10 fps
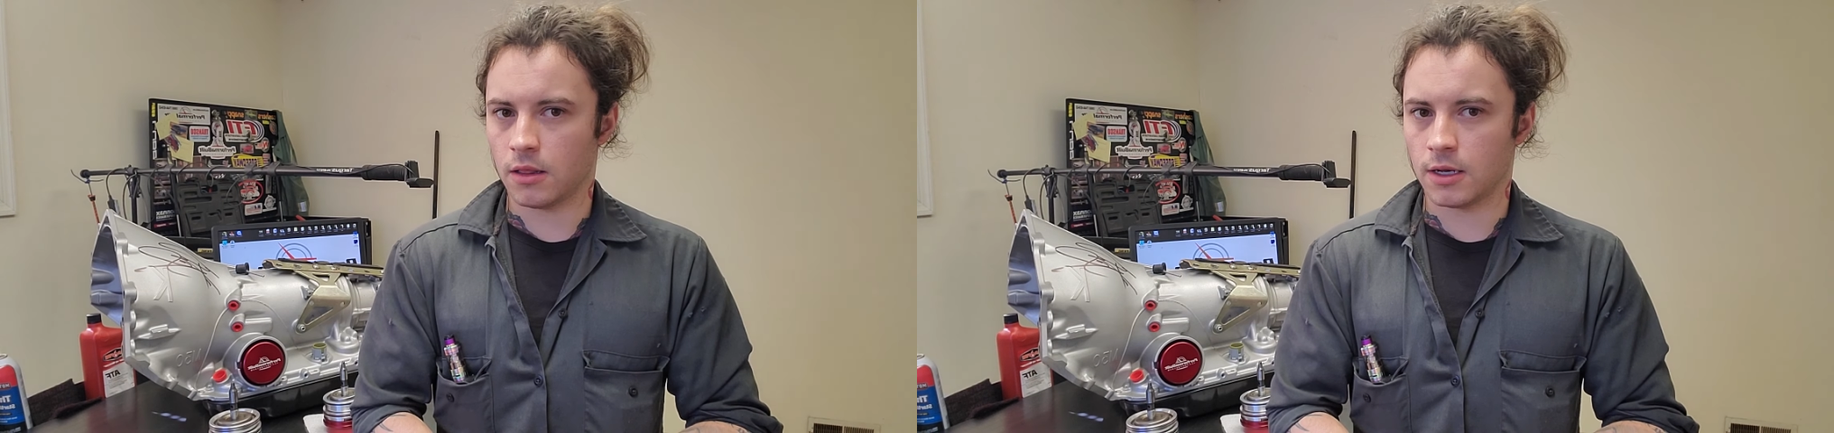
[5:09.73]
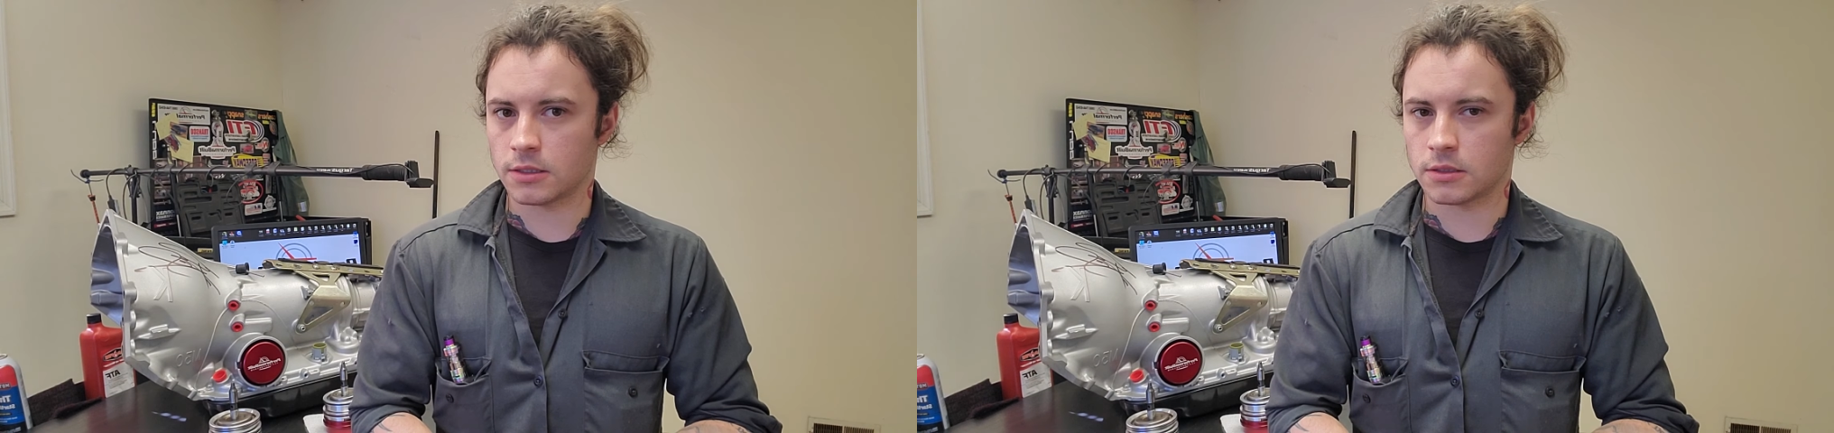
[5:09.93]

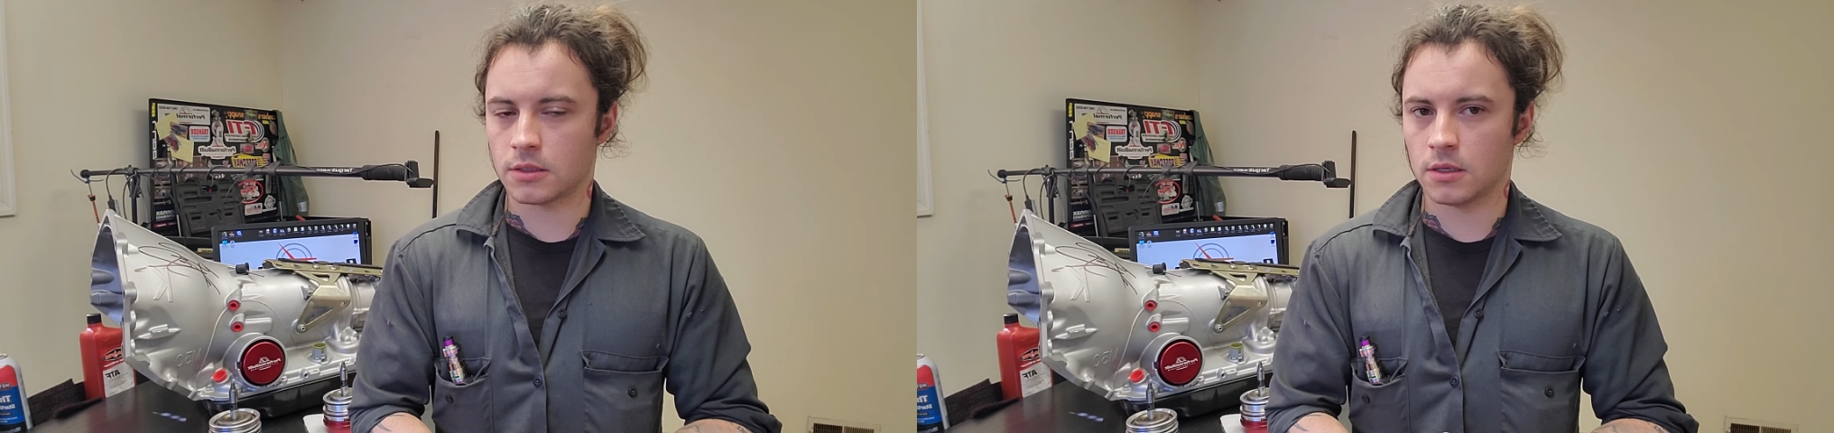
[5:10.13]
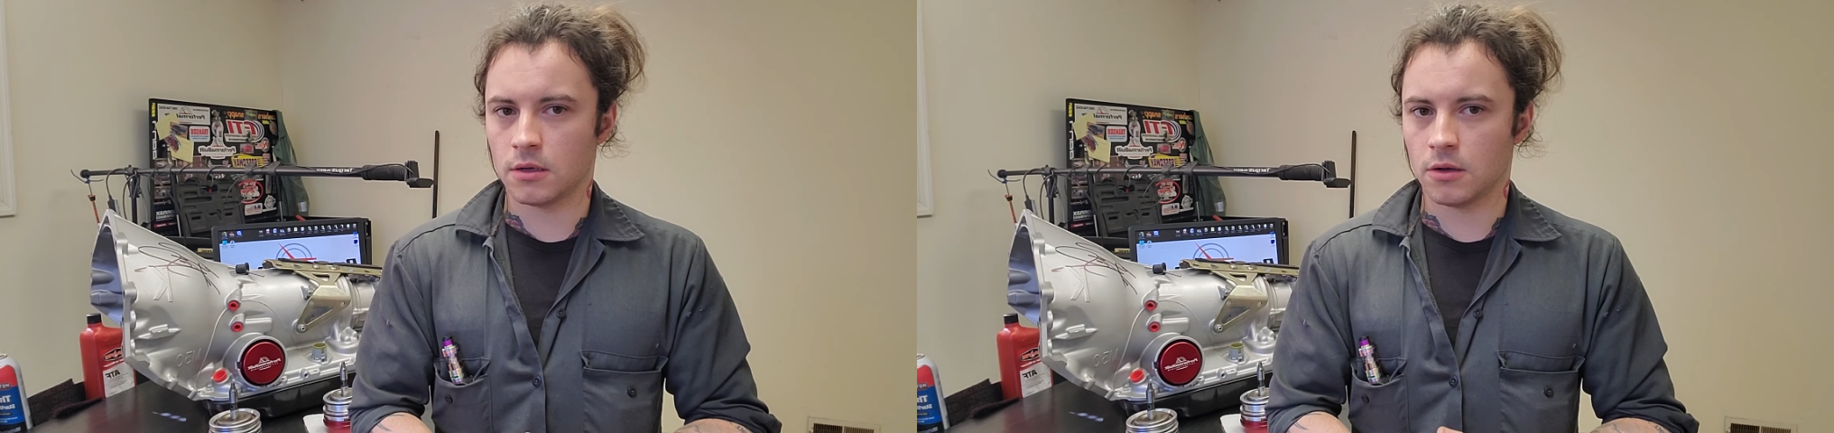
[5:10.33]

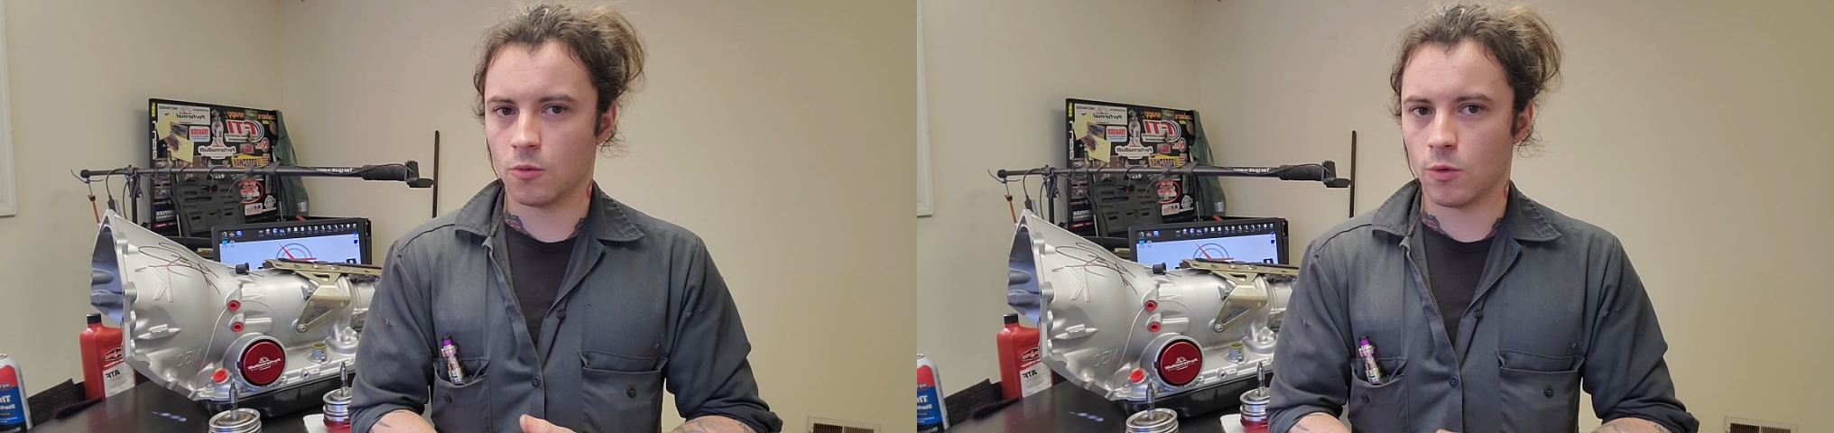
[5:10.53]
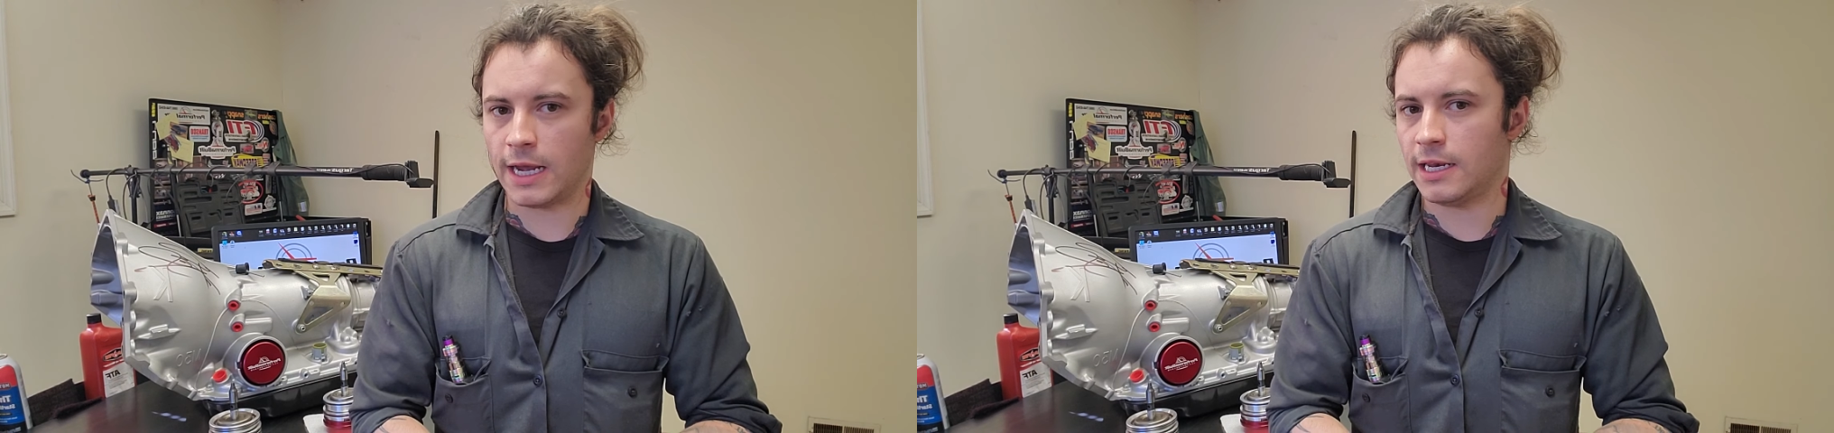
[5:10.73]
less
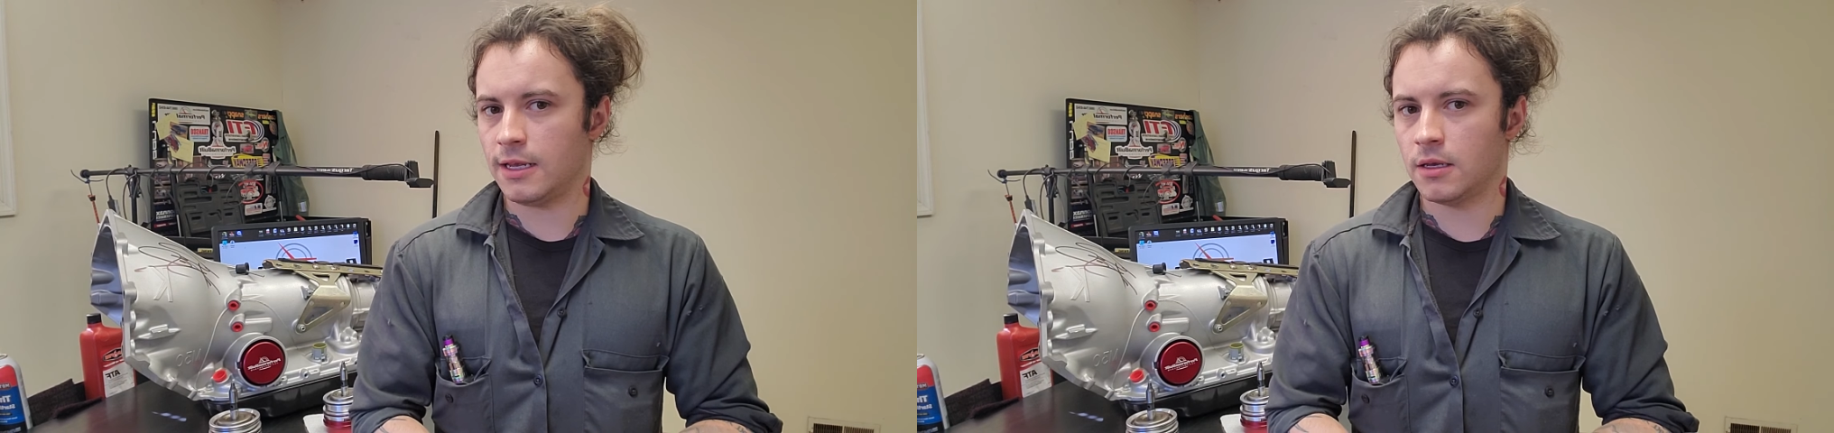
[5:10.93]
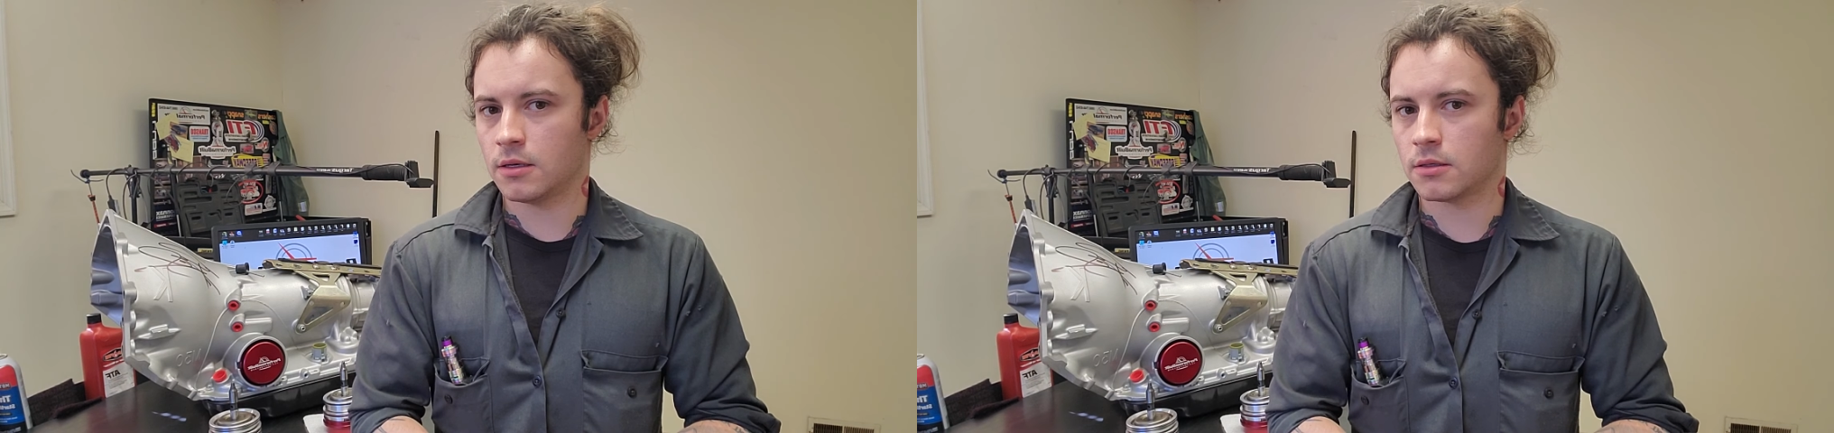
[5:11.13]
weighty,